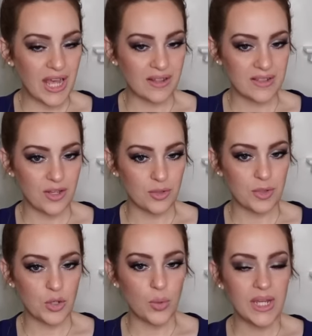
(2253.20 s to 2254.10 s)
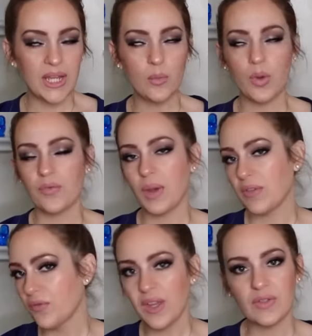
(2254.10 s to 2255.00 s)
Alexander McQueen, one of my
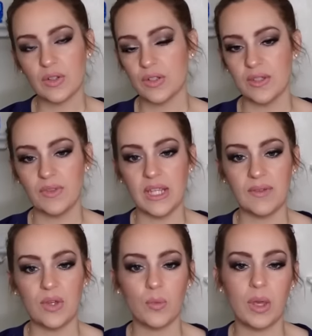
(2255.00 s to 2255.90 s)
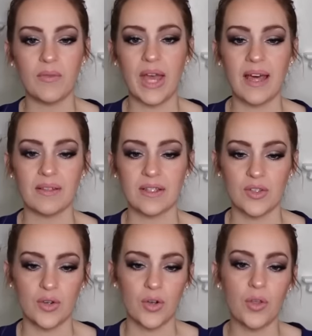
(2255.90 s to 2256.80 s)
favorite looks of the evening, we have Alix
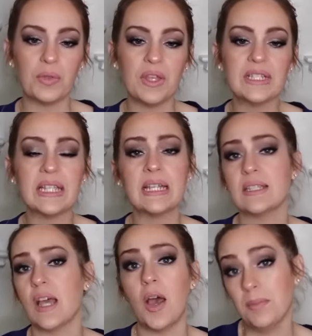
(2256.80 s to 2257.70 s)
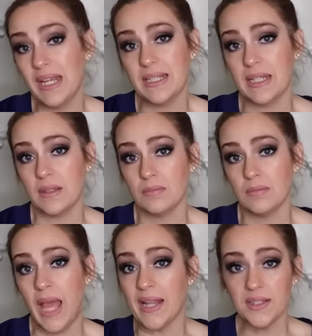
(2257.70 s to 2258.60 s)
Earle. This is amazing.
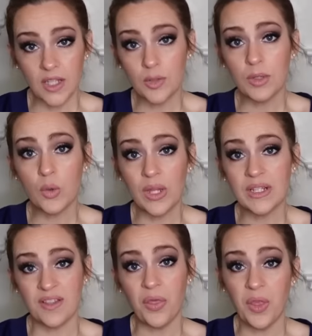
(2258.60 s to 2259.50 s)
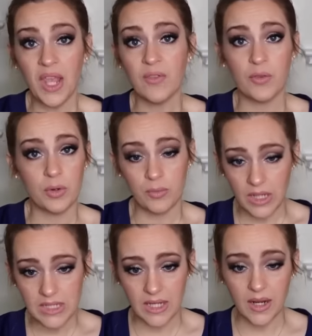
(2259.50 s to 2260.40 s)
Alexander McQueen is a thing for a
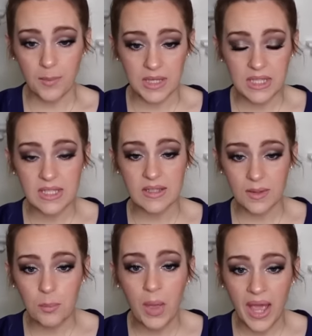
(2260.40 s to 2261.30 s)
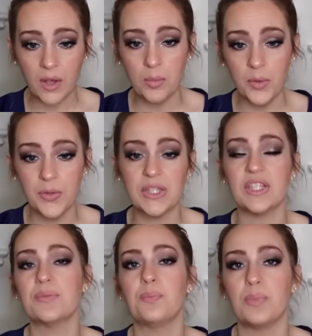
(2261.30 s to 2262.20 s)
reason. I mean, this is impeccable. This
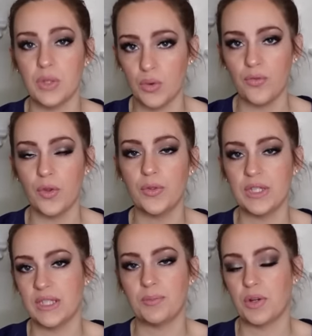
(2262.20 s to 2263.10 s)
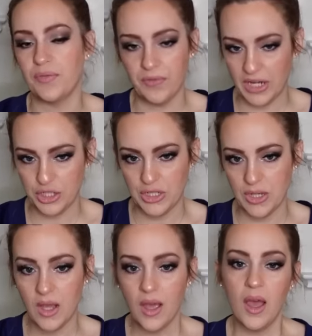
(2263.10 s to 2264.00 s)
is beautiful. This is perfection.
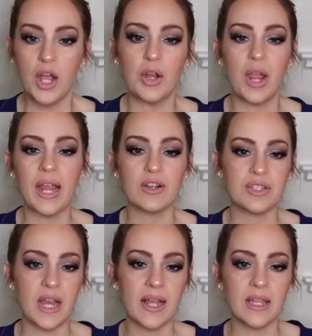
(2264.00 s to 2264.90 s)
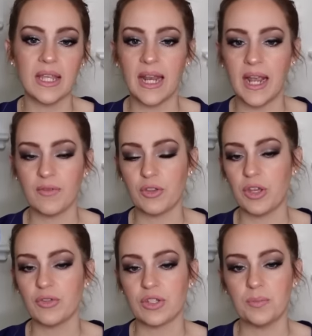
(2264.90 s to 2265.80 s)
Her hairstyling and
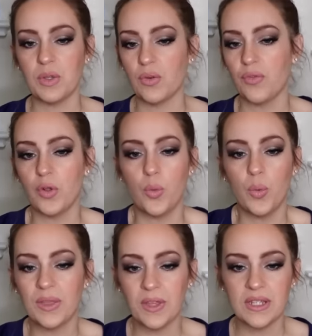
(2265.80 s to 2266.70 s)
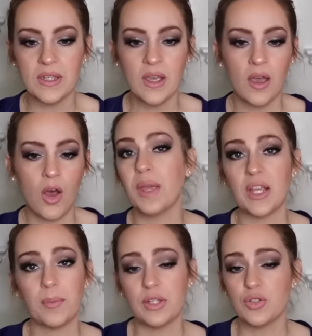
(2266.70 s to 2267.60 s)
everything looks beautiful with it. Her
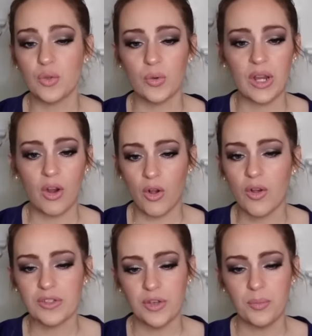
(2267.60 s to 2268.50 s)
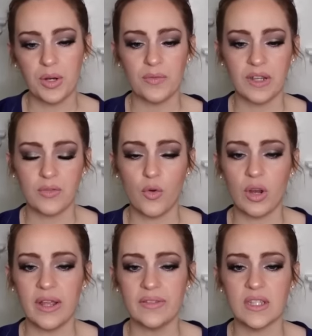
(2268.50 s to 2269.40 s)
makeup and jewelry are also perfect for
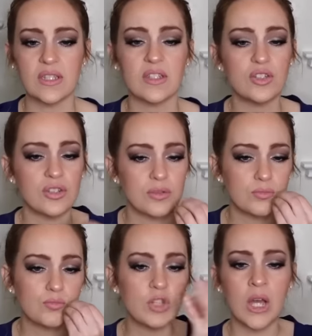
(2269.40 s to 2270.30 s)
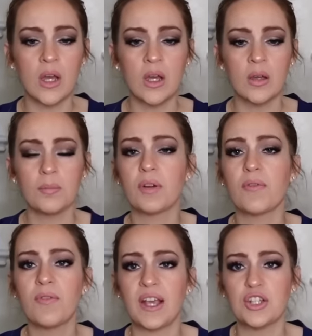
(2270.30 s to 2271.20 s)
it. This is just mwah,
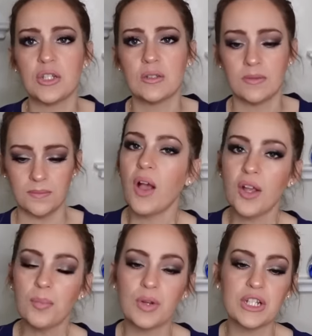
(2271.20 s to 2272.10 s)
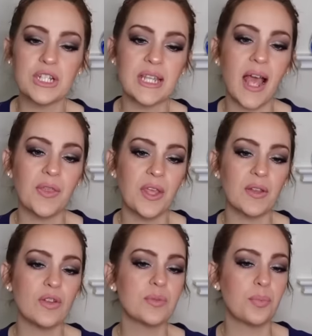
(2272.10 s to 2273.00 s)
perfection. Bianca Bridges, I think,
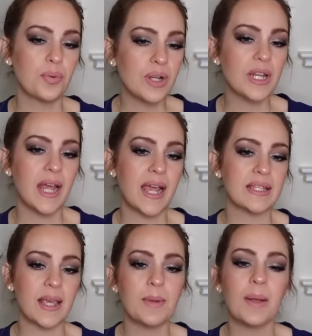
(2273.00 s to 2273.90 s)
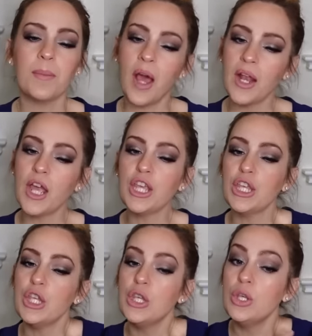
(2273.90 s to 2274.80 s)
looked pretty nice. I mean, I'm not a
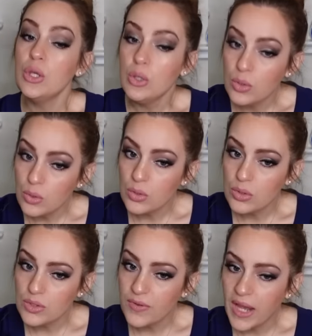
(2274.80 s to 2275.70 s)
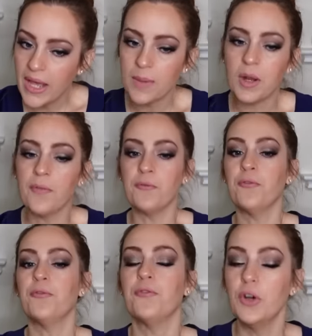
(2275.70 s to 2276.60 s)
huge fan. I'm not
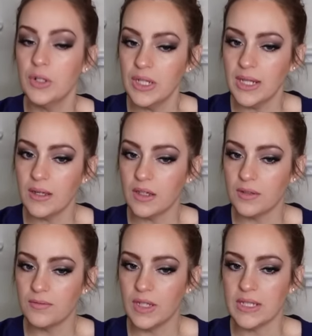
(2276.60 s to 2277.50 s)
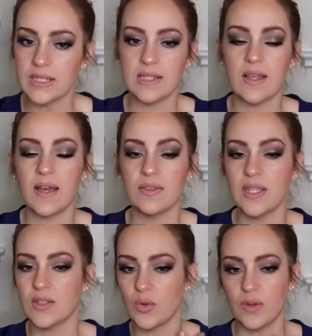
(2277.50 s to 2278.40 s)
fully convinced that
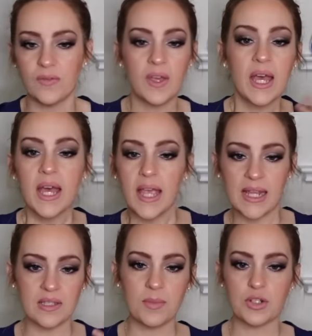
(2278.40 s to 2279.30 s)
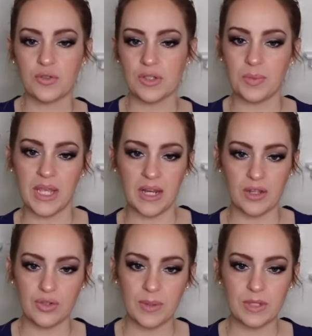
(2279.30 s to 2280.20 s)
the sort of asymmetrical spaghetti
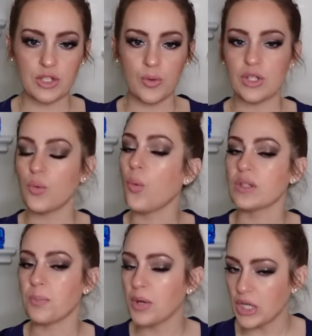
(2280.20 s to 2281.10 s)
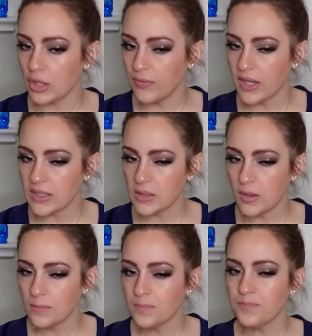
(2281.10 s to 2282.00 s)
strap situation was perfect,
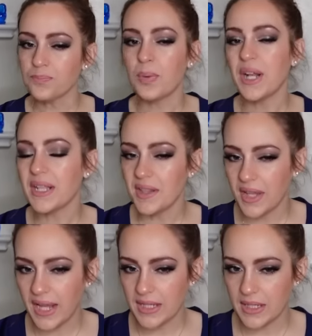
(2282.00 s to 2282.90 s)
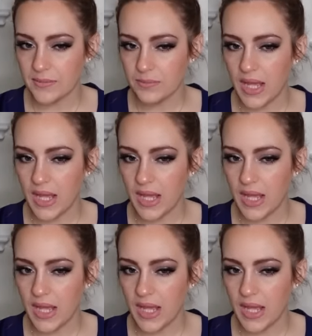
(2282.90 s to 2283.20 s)
but I like it.